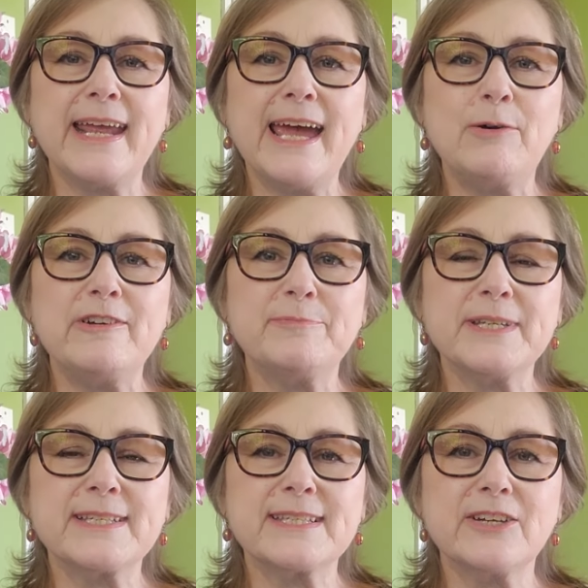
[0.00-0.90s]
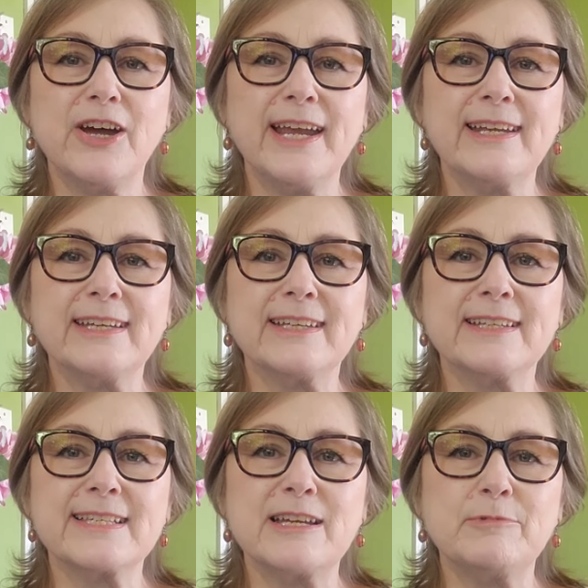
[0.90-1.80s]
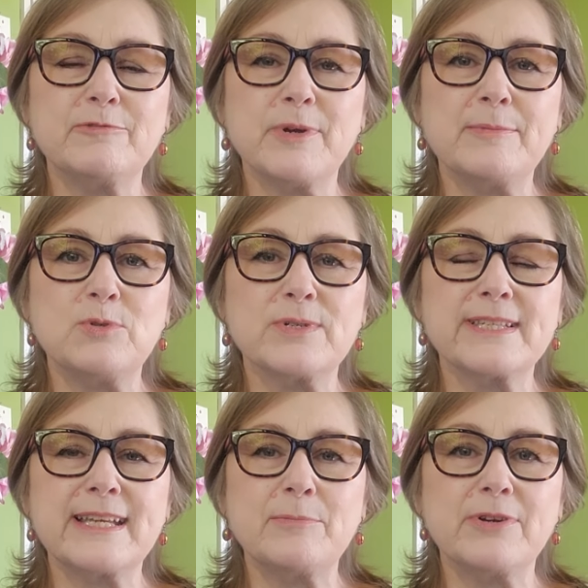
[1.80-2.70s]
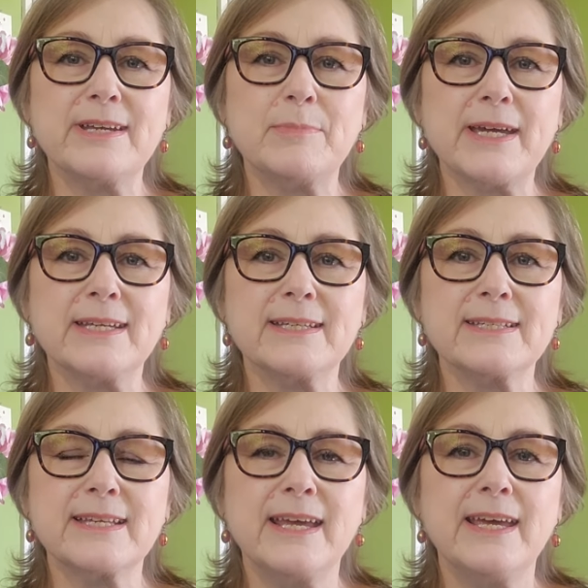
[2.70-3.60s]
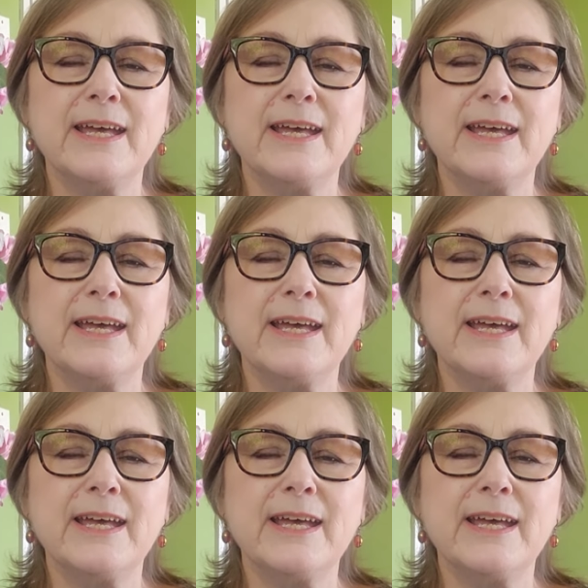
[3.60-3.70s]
how I've been styling some of my more summery makes